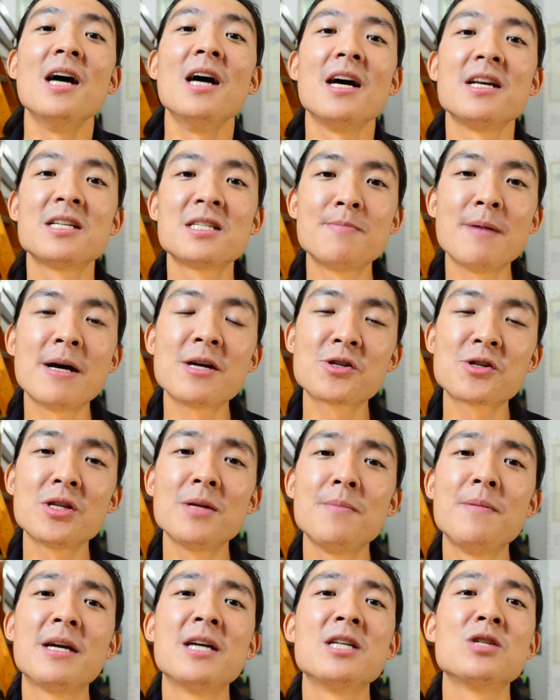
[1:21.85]

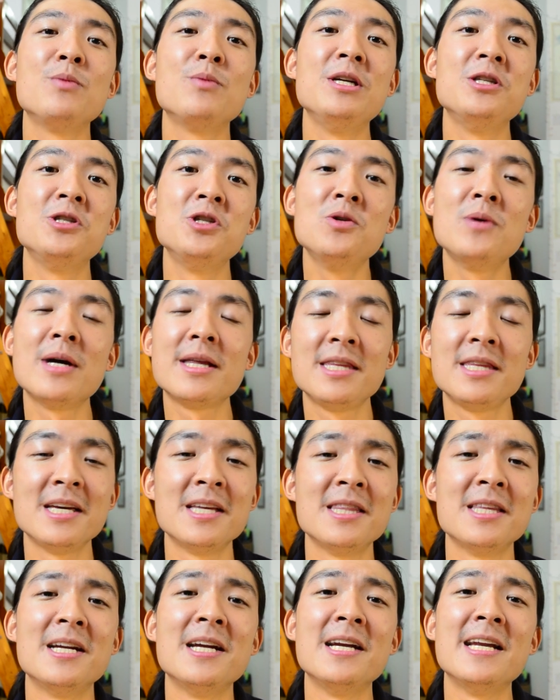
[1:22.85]
especially because we do at the
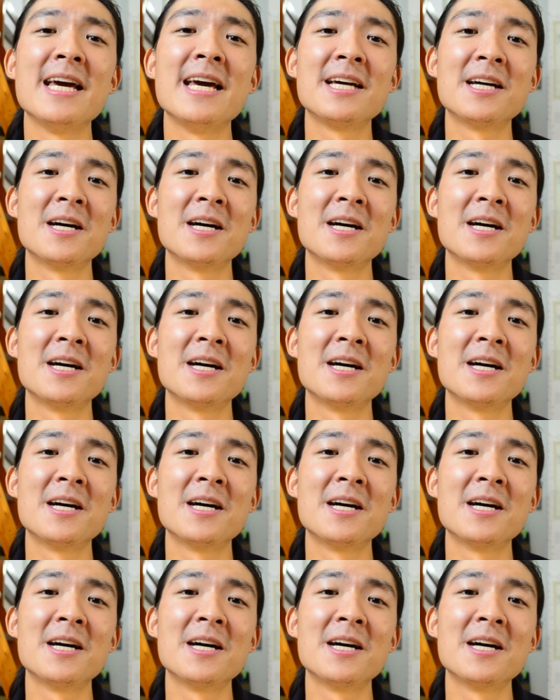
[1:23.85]
end of the day